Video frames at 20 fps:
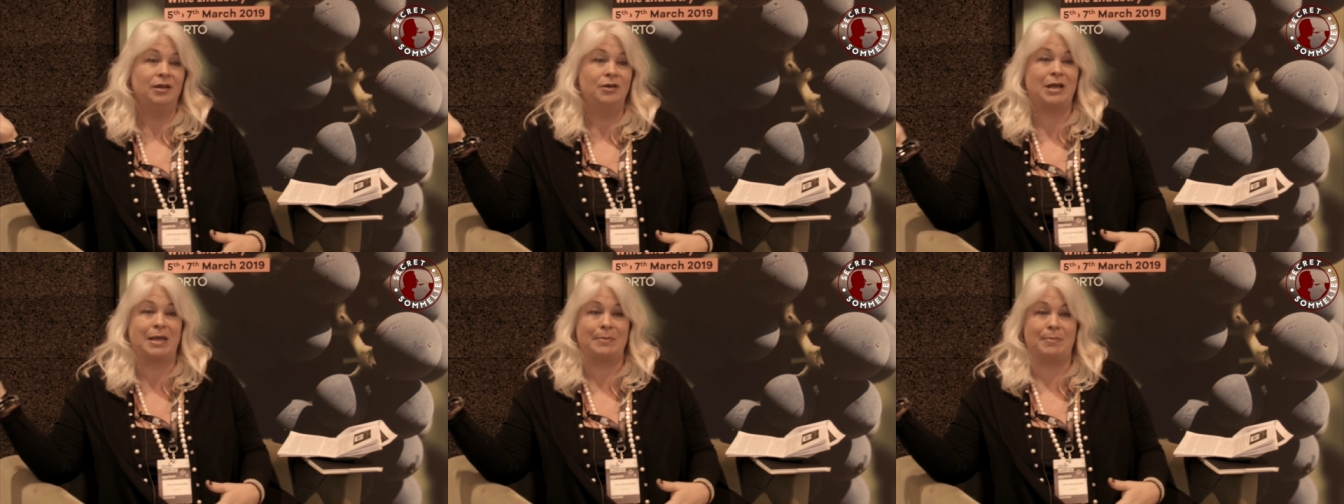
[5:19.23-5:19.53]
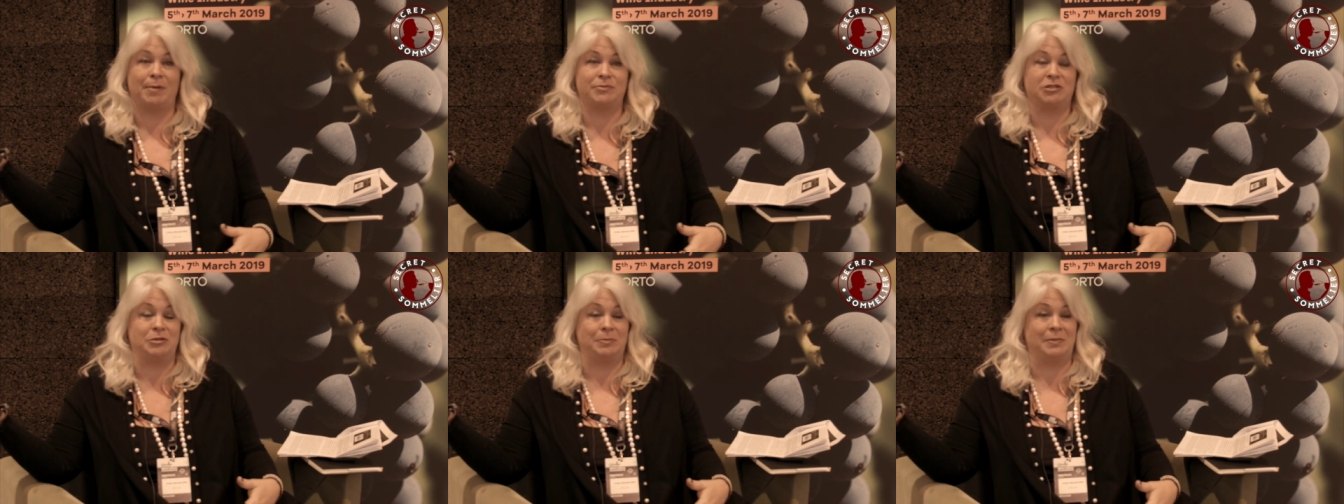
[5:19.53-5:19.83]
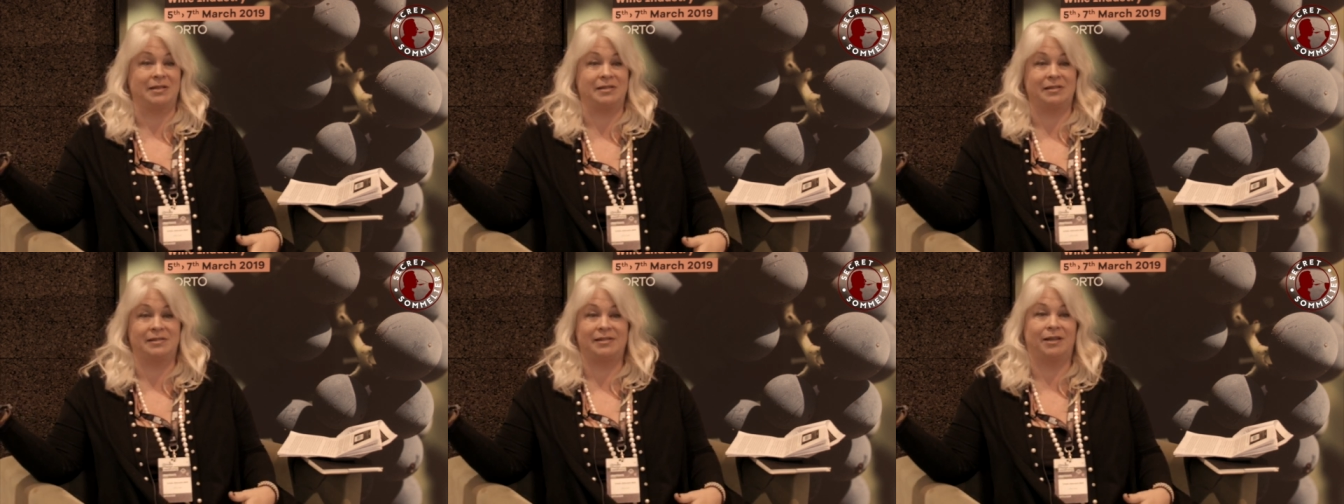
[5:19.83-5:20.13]
who came up to
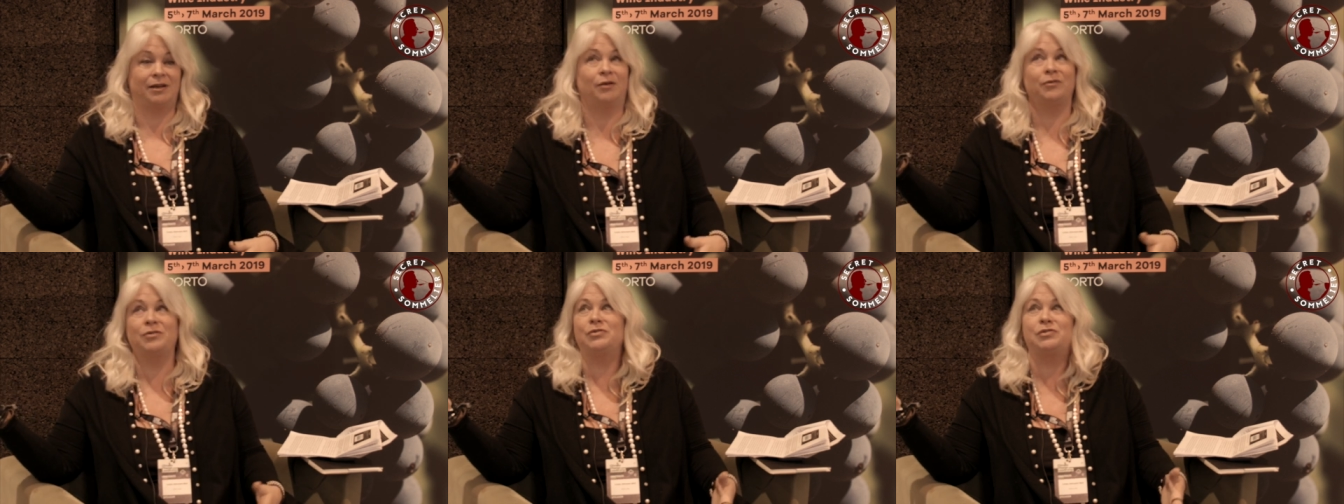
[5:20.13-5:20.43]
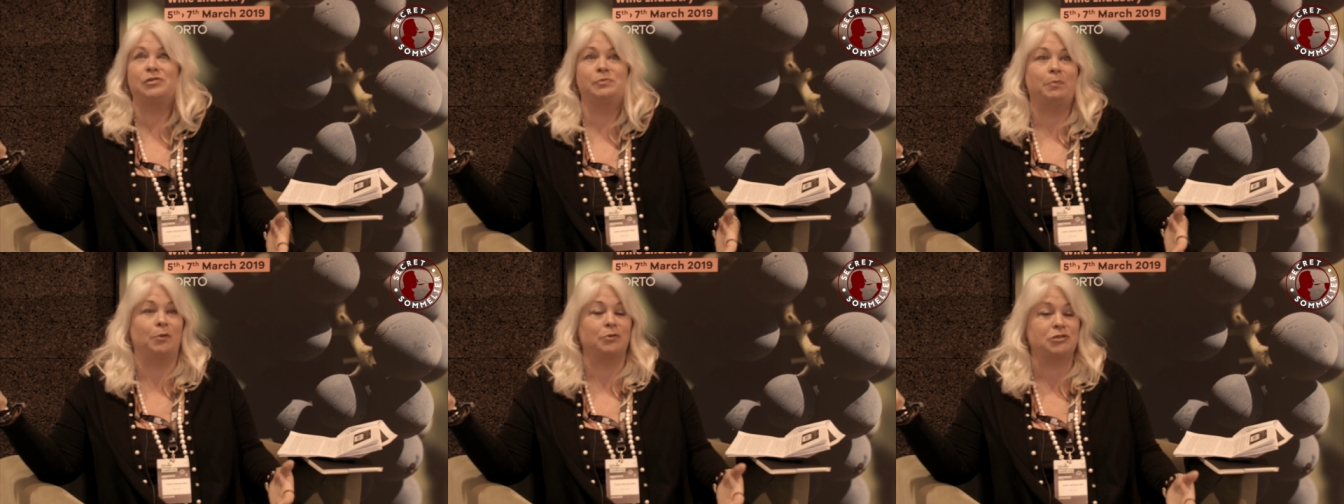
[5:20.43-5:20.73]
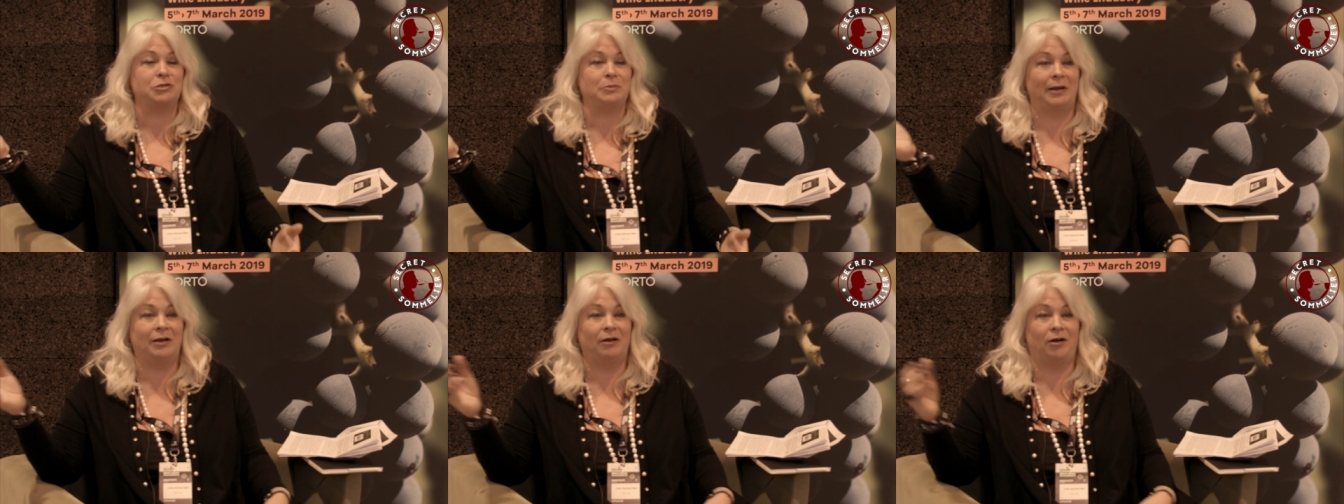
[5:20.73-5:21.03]
me and said, oh, you
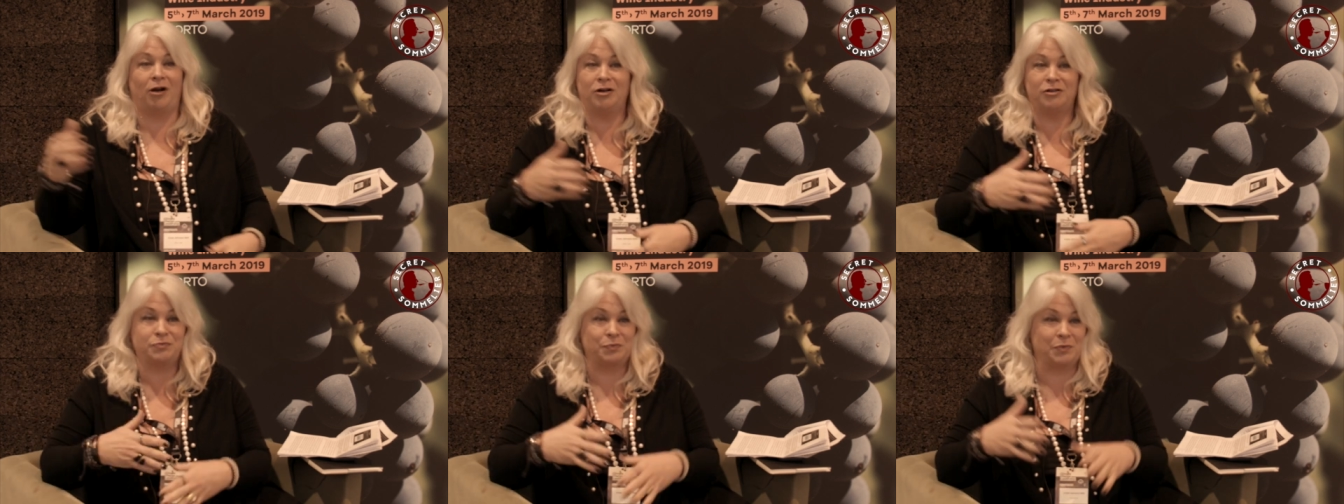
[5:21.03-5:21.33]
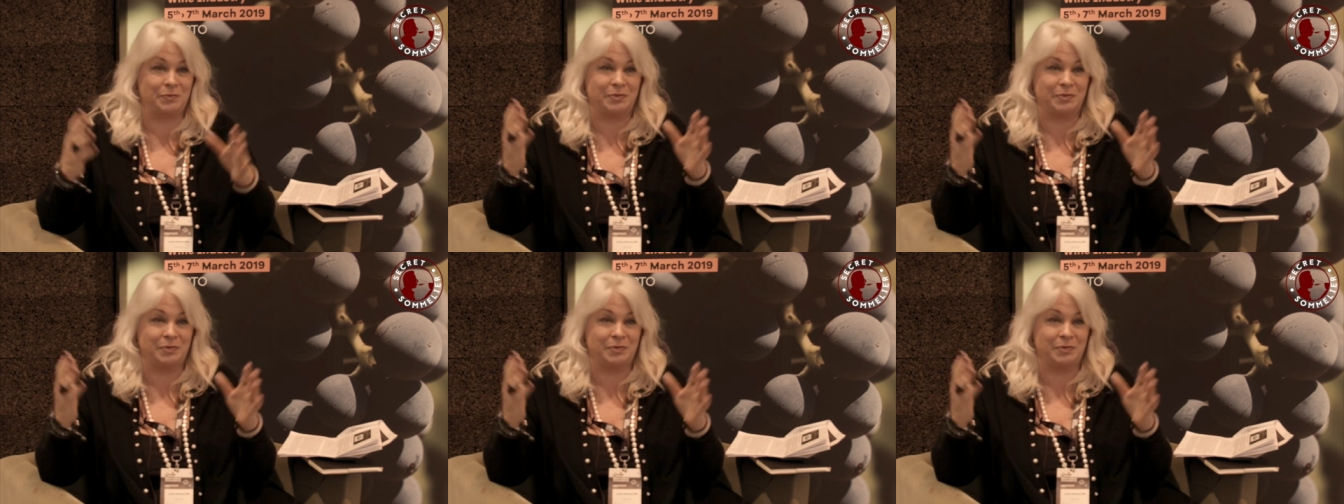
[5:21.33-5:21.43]
spoke to my heart,